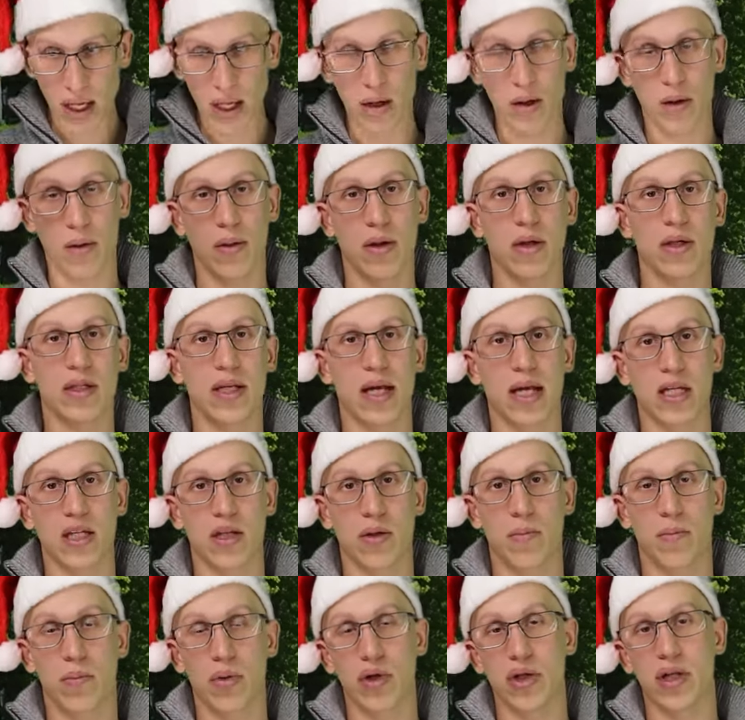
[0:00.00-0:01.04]
and it's
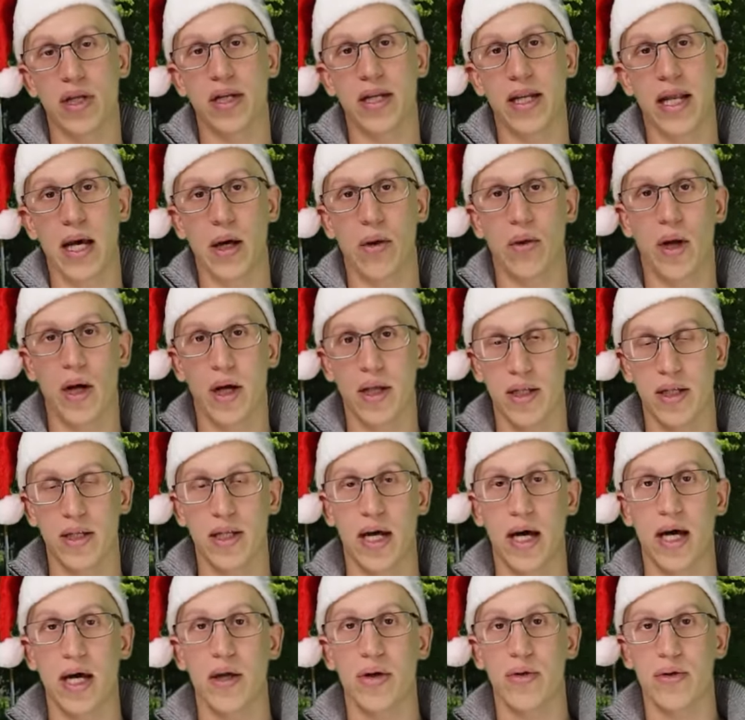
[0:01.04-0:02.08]
actually pushing down on the
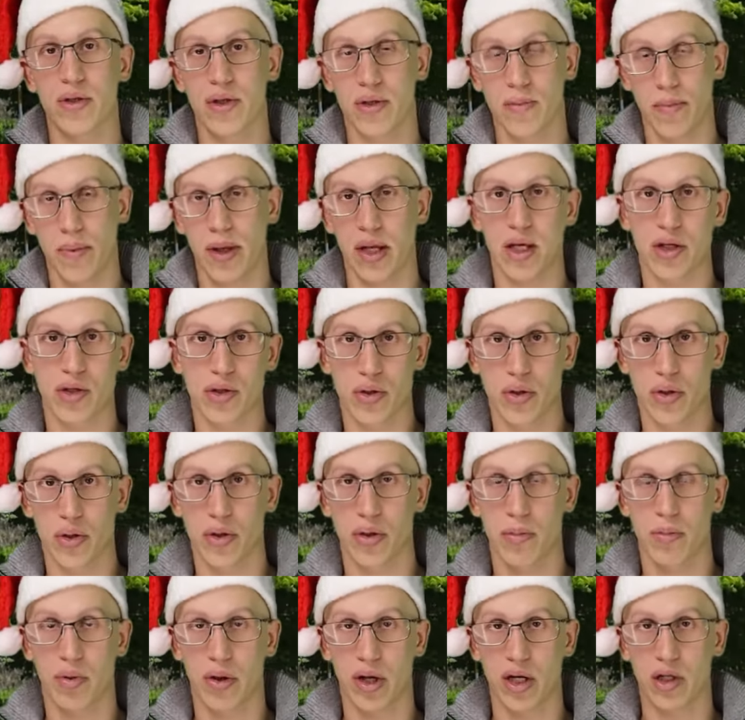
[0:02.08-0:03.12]
tires and making
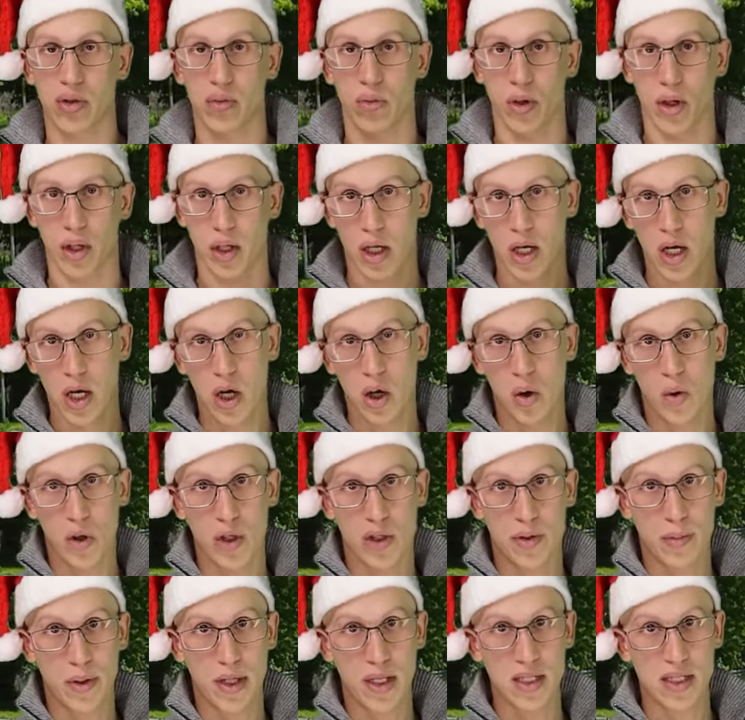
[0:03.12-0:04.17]
sure the brakes work,
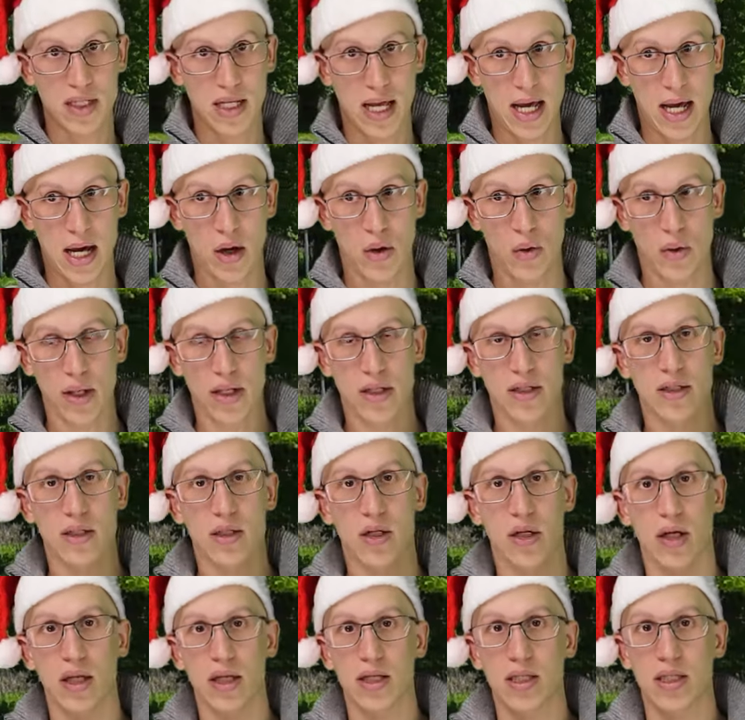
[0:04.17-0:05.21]
which means now
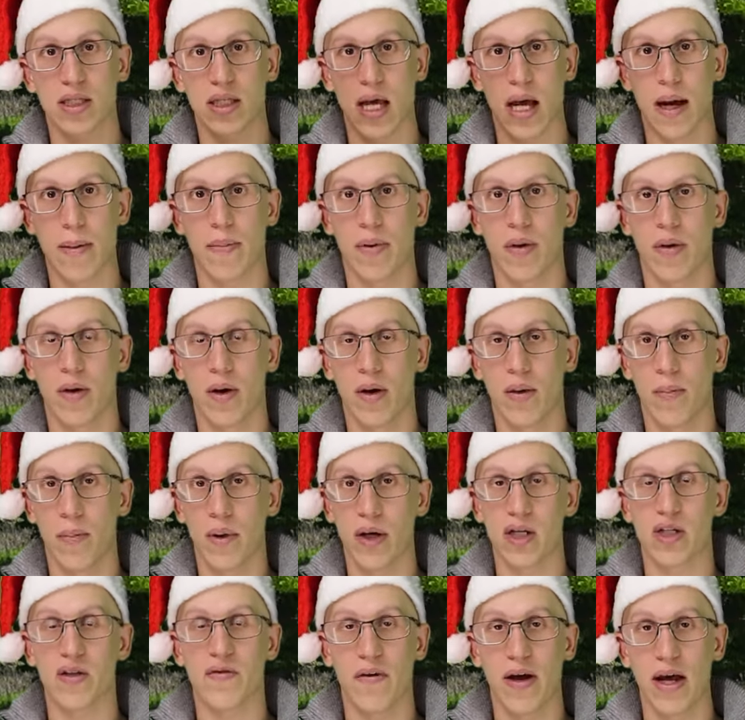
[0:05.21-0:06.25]
it's going to stop
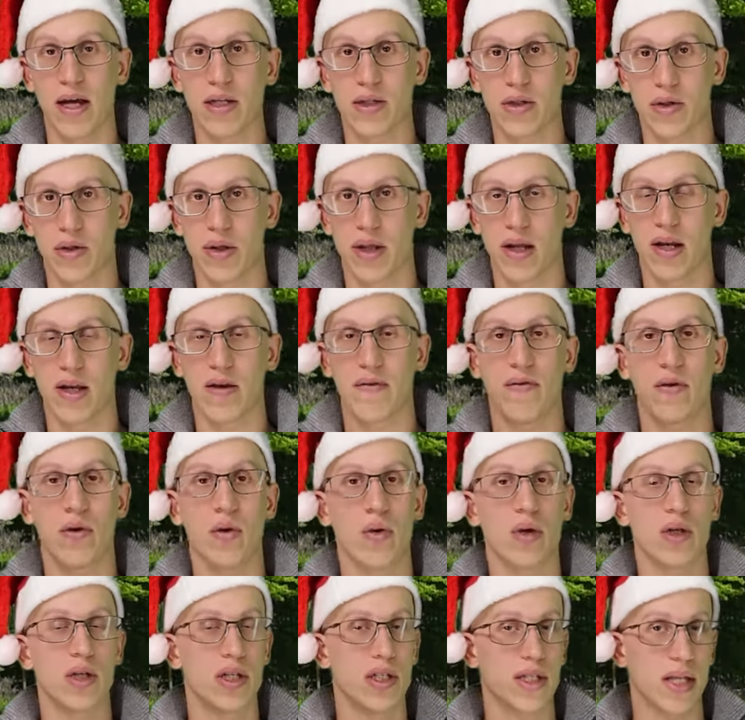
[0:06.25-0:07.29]
much faster than if
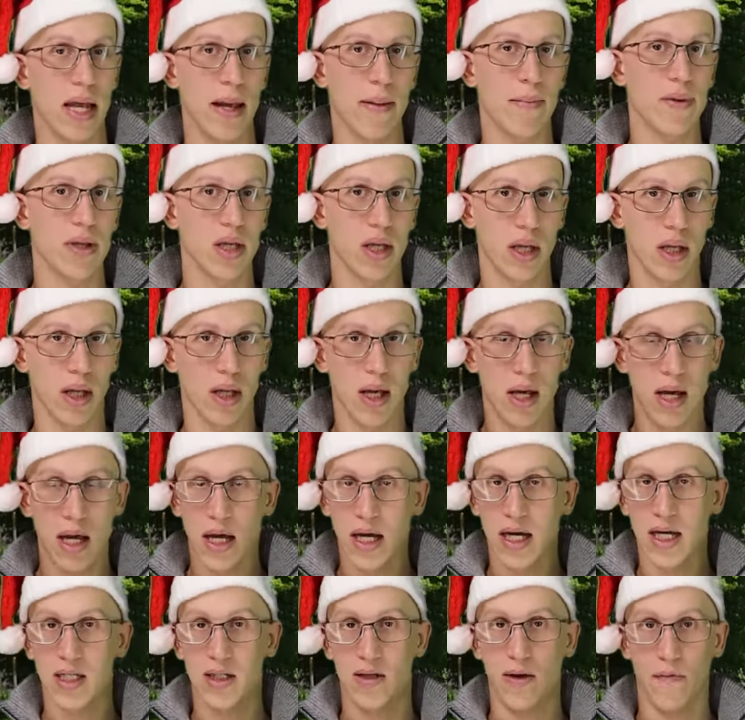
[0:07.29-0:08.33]
you were just empty.
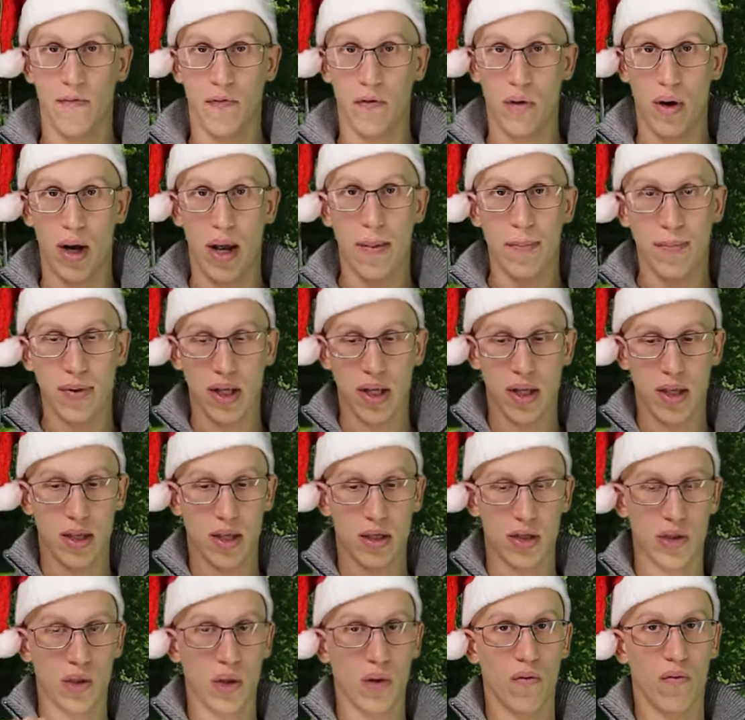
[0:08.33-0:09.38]
Because if you're empty,
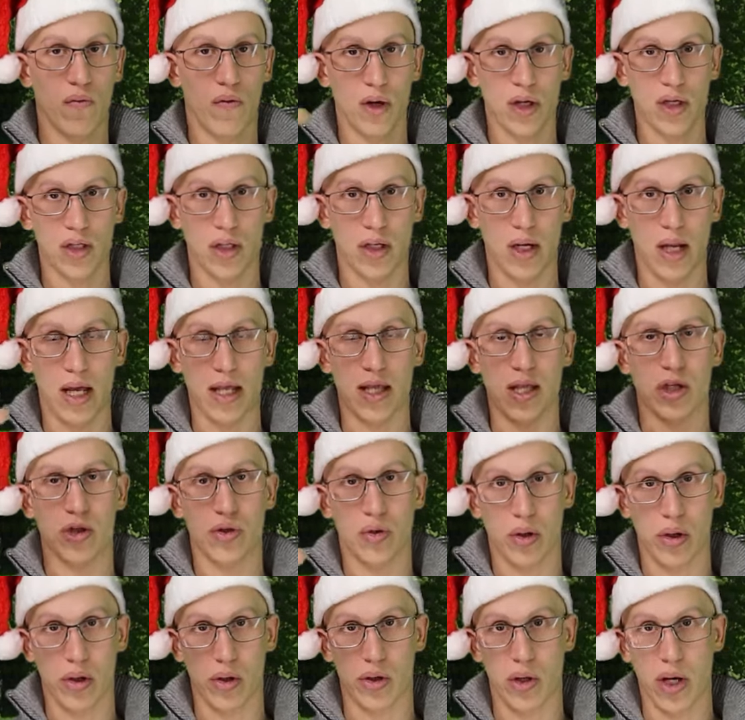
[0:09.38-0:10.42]
there's no friction and the
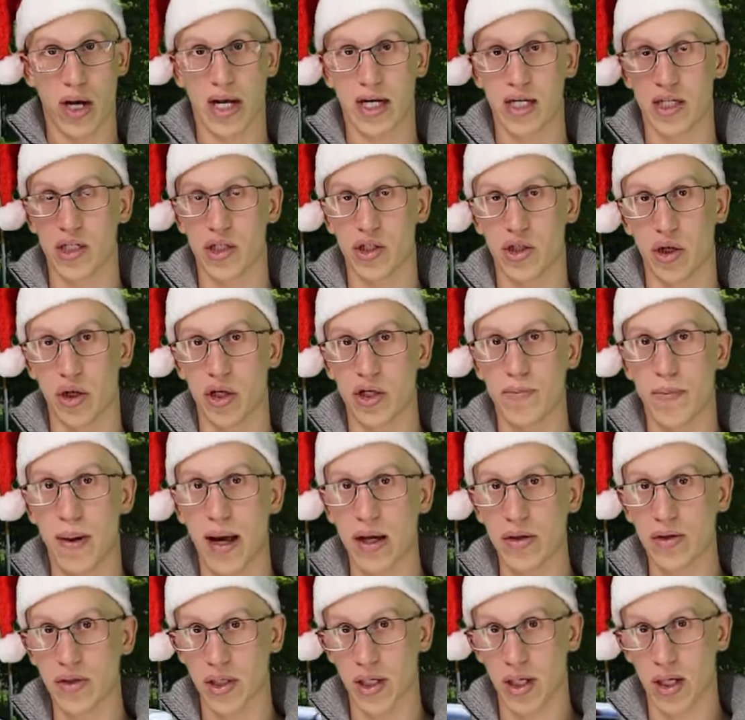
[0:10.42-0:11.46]
trailer actually starts
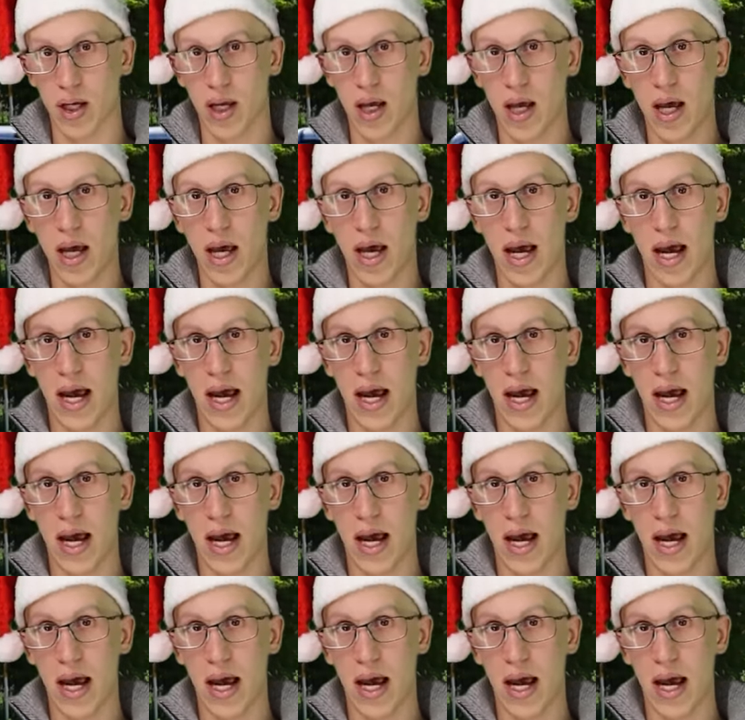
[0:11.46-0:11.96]
bouncing